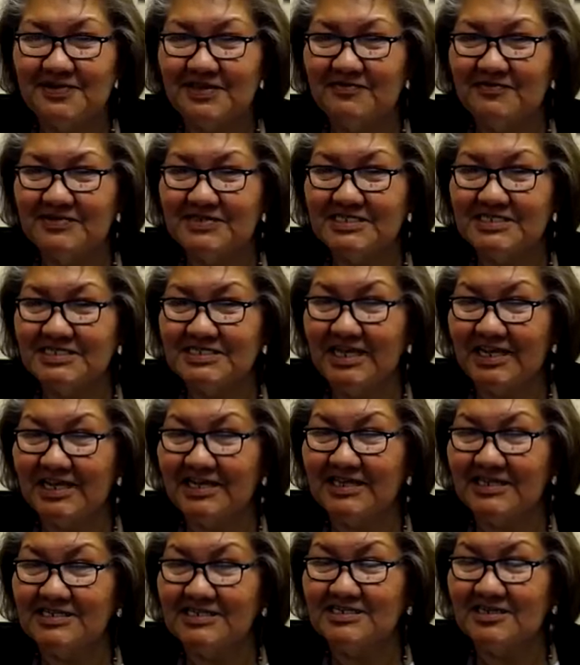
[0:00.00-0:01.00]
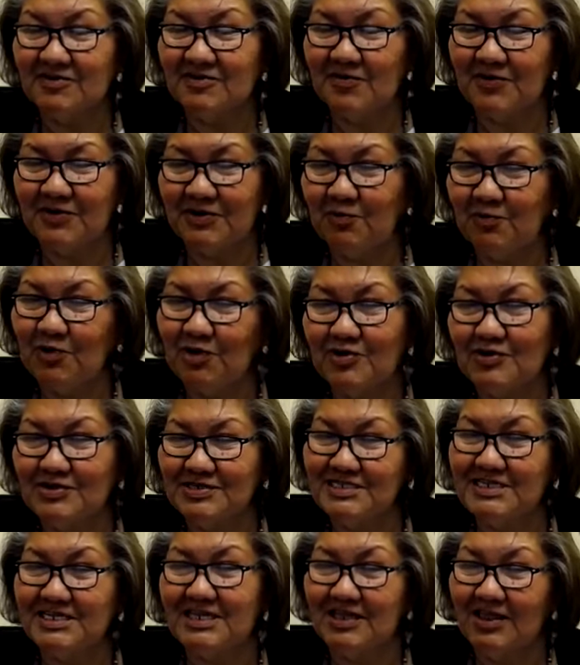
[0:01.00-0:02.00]
it was just like these three
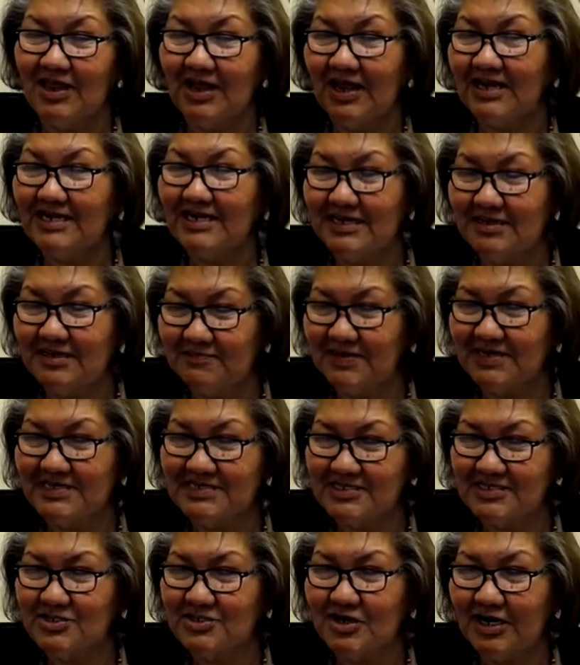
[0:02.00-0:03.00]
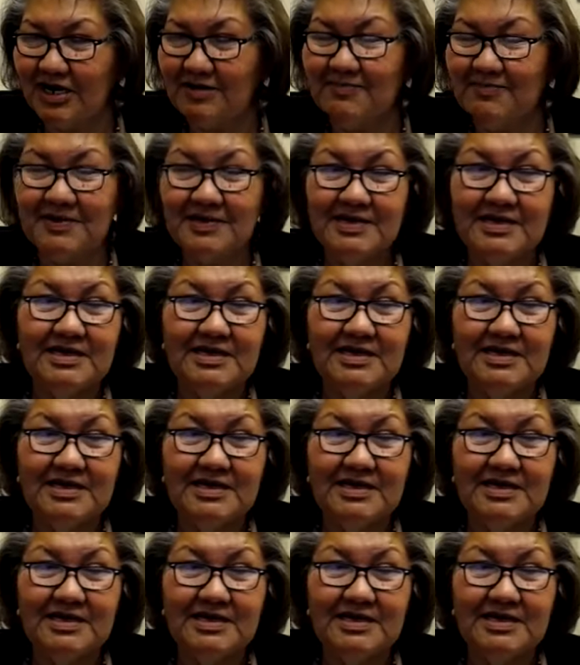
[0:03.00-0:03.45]
worlds colliding because the tribe,